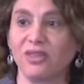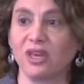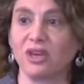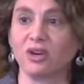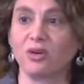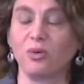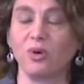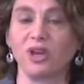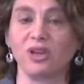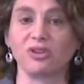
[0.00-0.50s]
of the
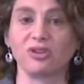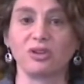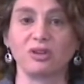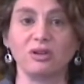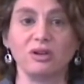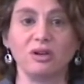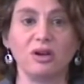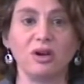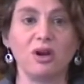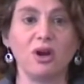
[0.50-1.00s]

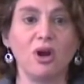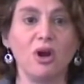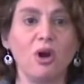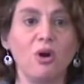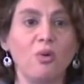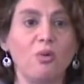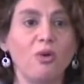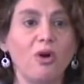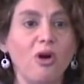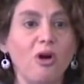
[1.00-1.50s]
equation,
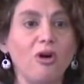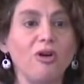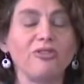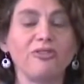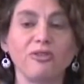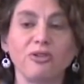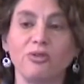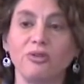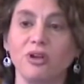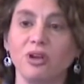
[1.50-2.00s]
we're
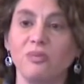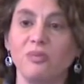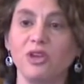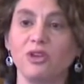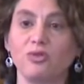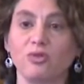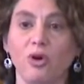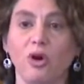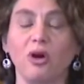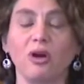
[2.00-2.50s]
also going to be
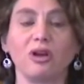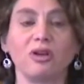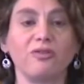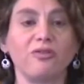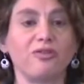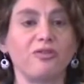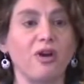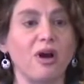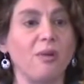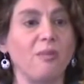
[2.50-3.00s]
drawing
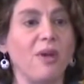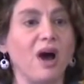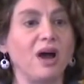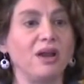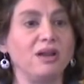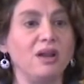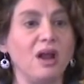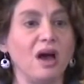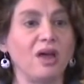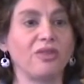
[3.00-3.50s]
from
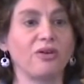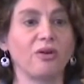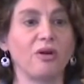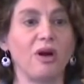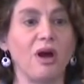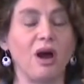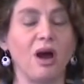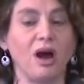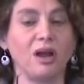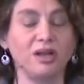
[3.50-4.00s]
a
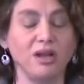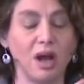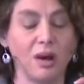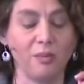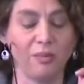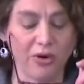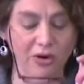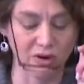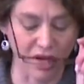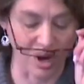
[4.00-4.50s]

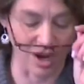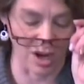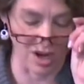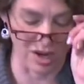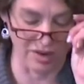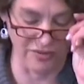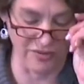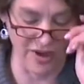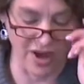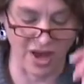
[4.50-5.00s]
number
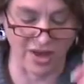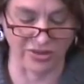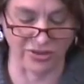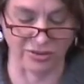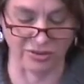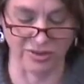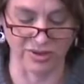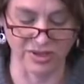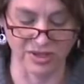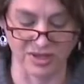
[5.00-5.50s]
of
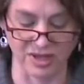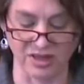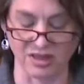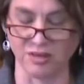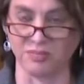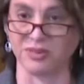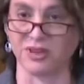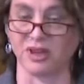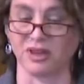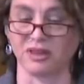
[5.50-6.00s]
other
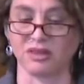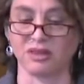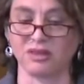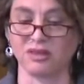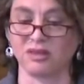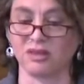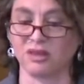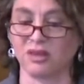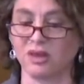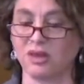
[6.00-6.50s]

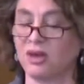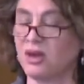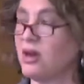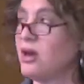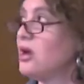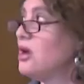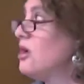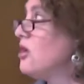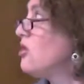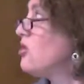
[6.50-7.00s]
disciplines.
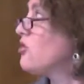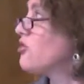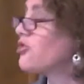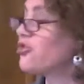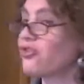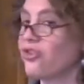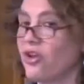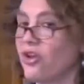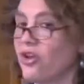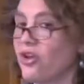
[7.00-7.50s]

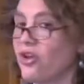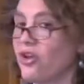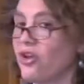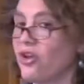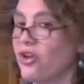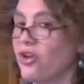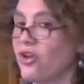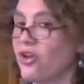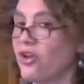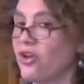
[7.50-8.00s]
So
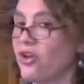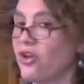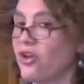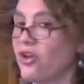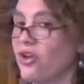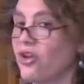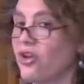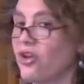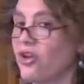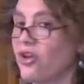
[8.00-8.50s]
one of
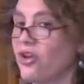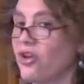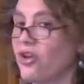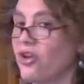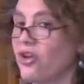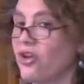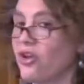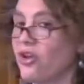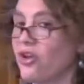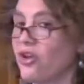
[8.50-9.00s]
the
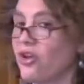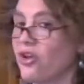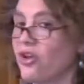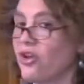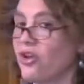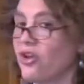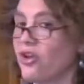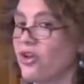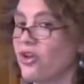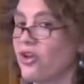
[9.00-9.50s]
main
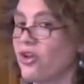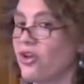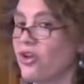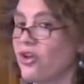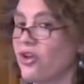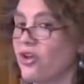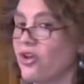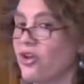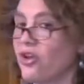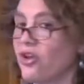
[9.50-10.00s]
themes of the
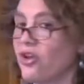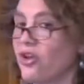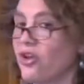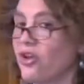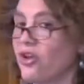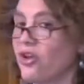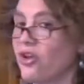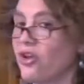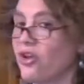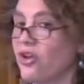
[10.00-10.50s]
course
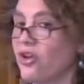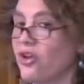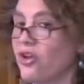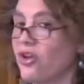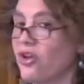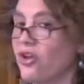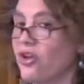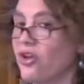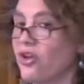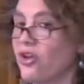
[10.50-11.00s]
will be to
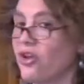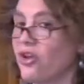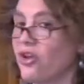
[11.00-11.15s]
think